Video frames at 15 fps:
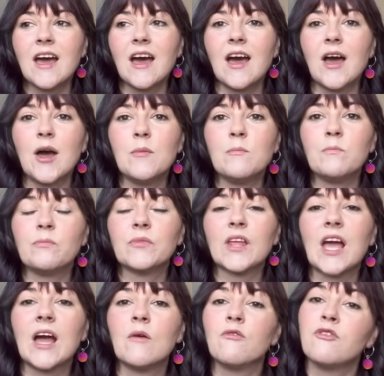And
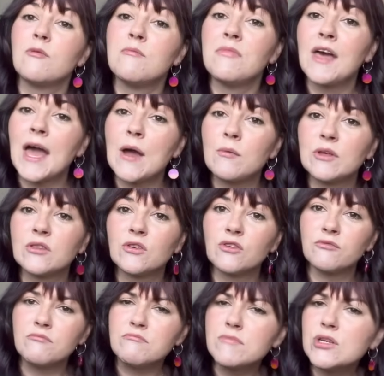from there, we sort
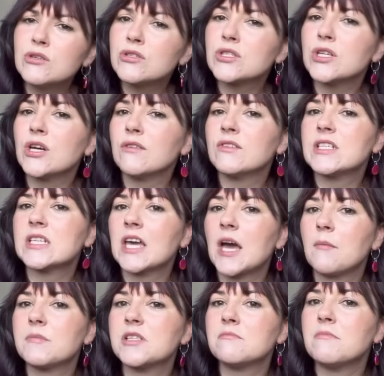of mooched over to
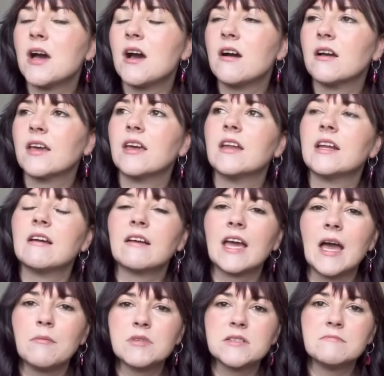Camden Market. Now,
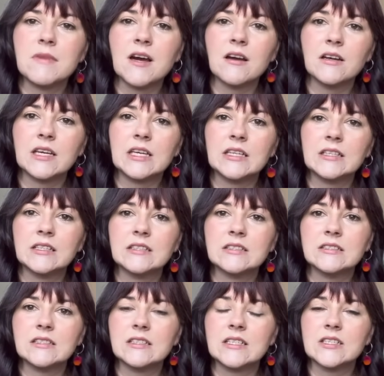Camden Market in
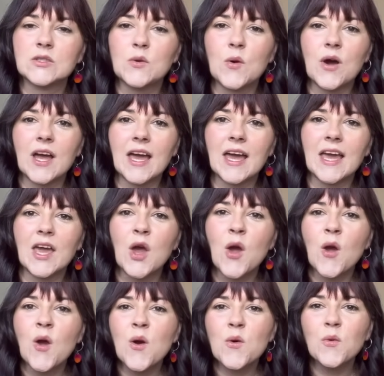London is quite a
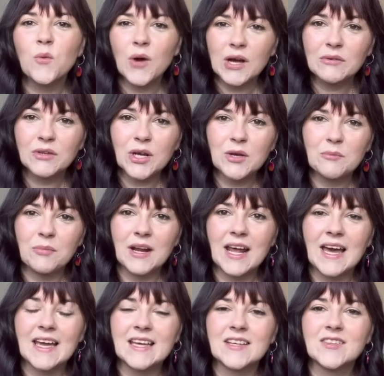well-known
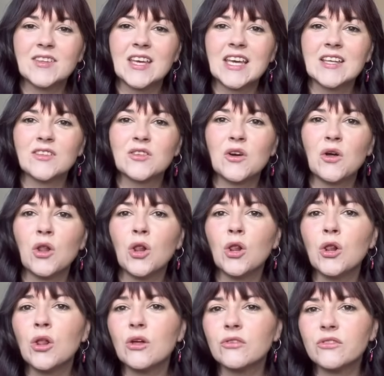place. It's got
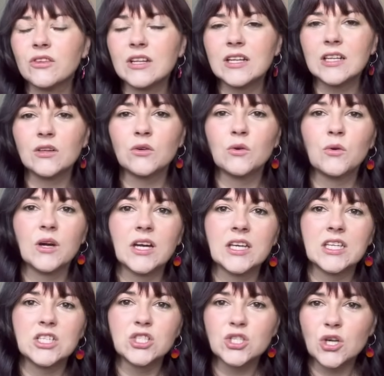lots of little
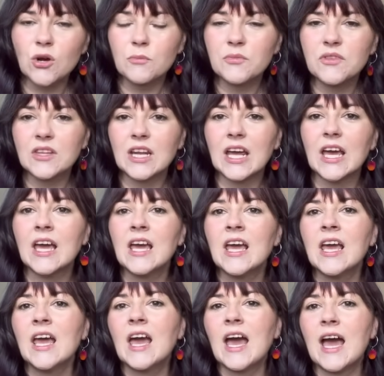quirky shops in it,
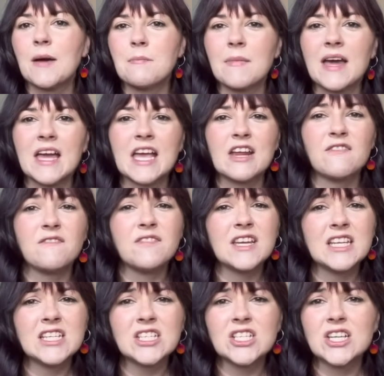handmade,
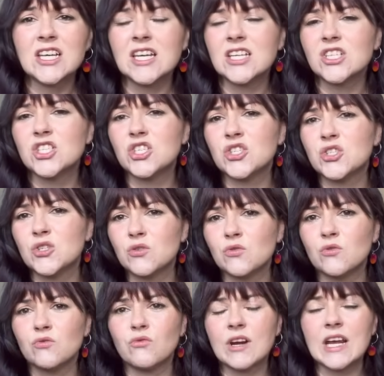vintage,
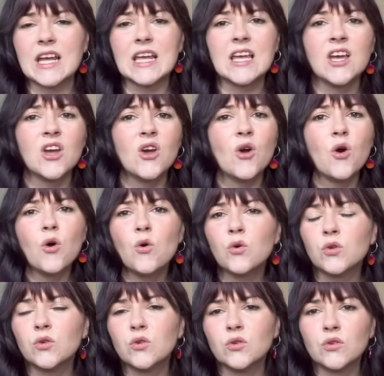jewellery, all
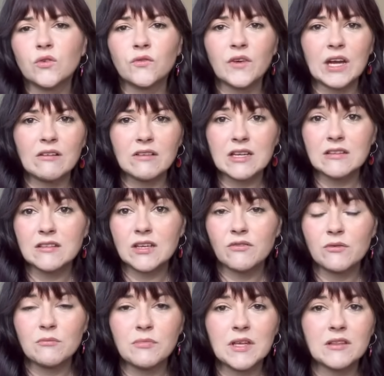sorts of various
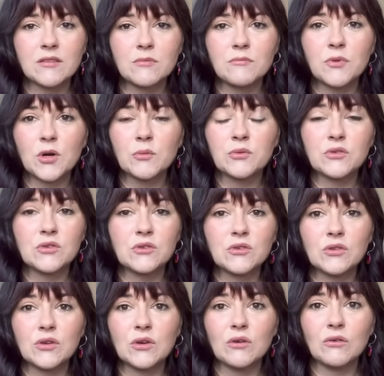different bits and bobs to
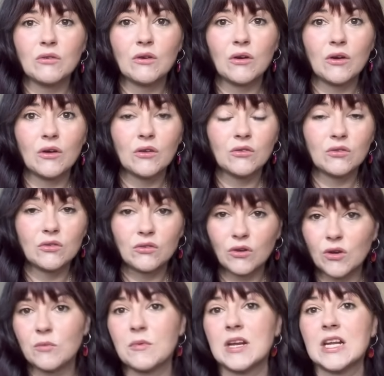suit
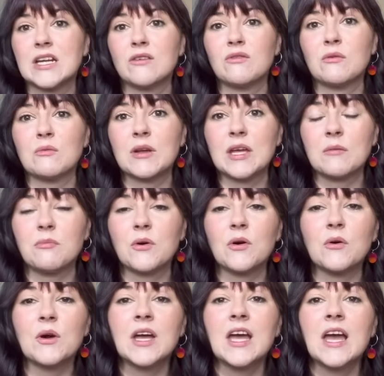so many different
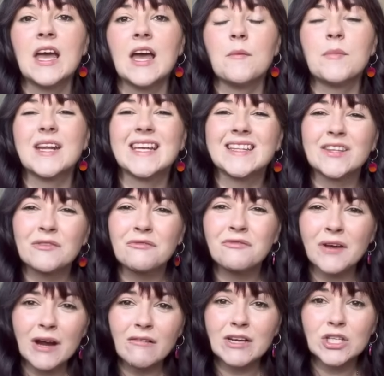people. But it's a
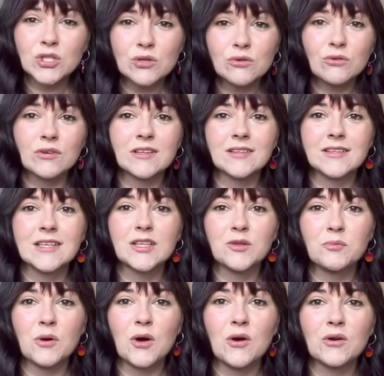very touristy
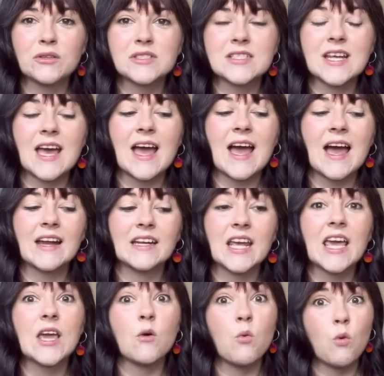spot and
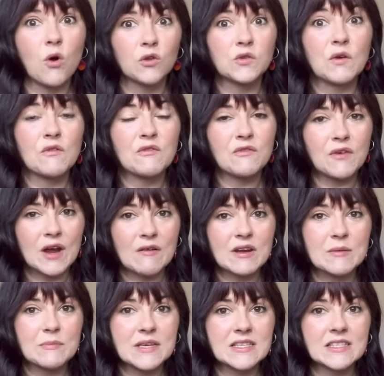it was
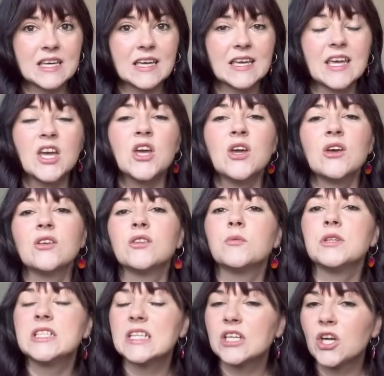very busy. So we
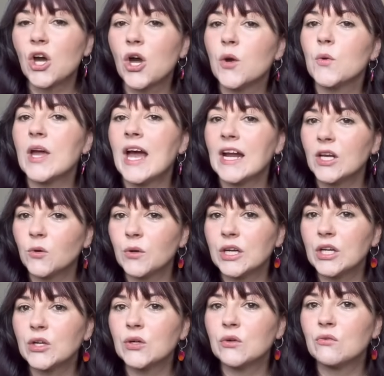did go, we had a
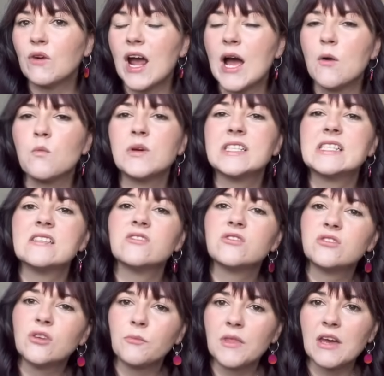quick look around. We didn't
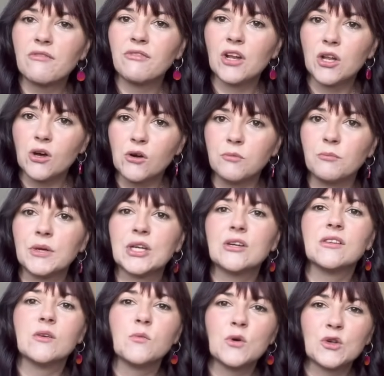stop there for long
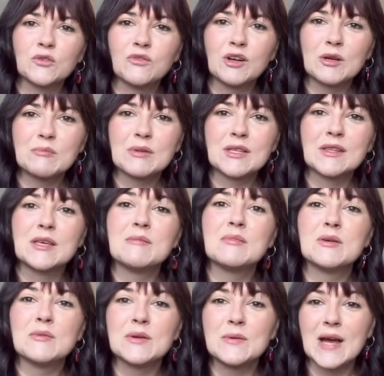because it was very busy,
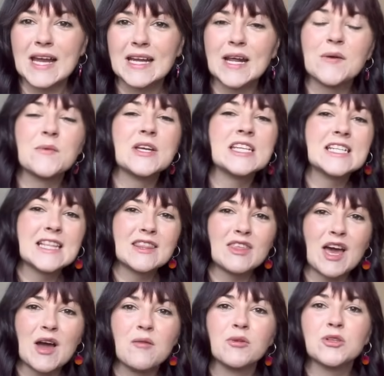but we went and we did
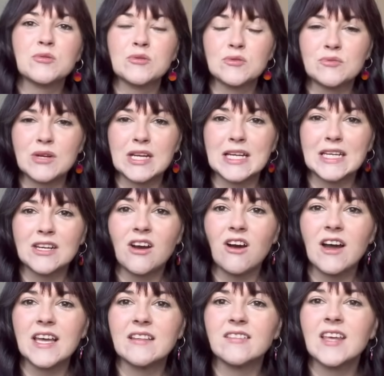that, which was really
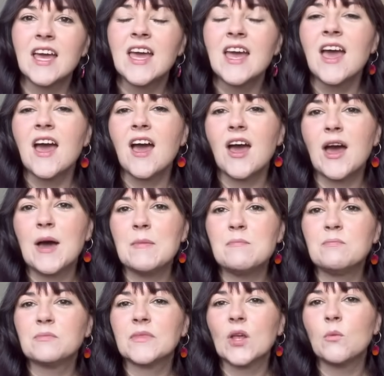nice.
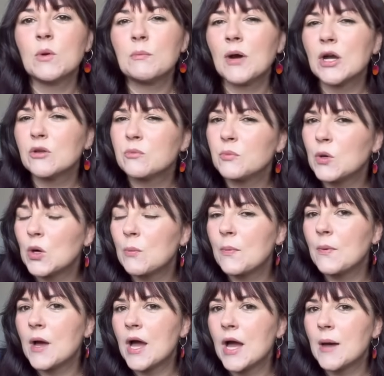We both bought
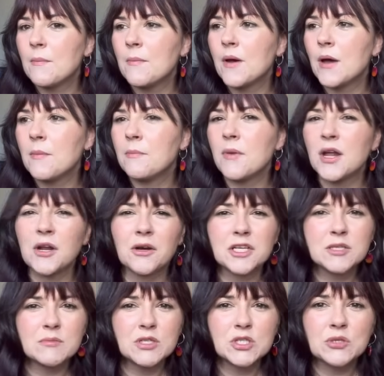an
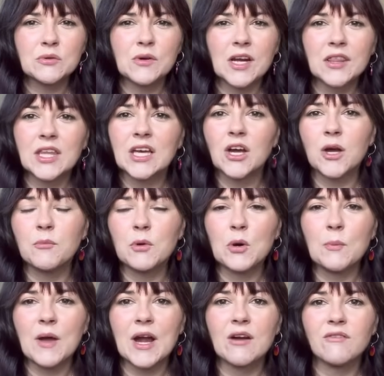item of jewellery. I think I bought
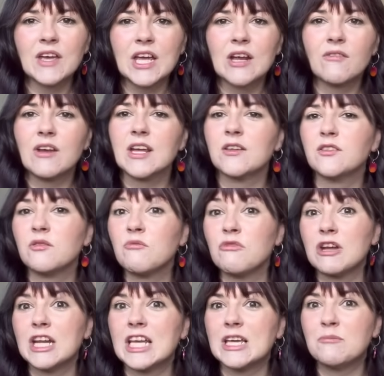a pair of earrings, some
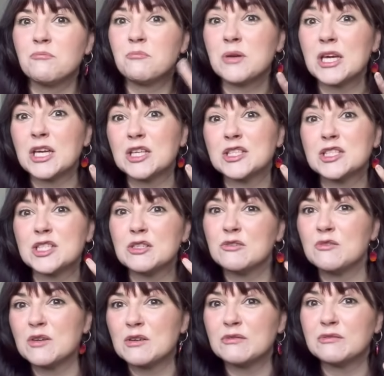really big
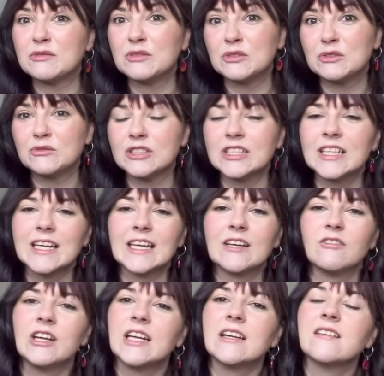silver floral
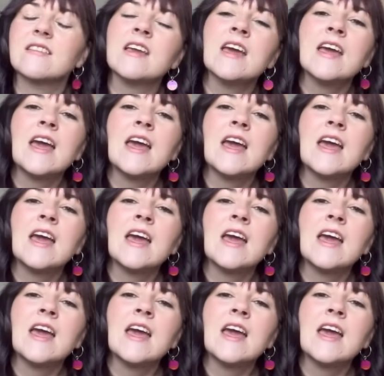earrings.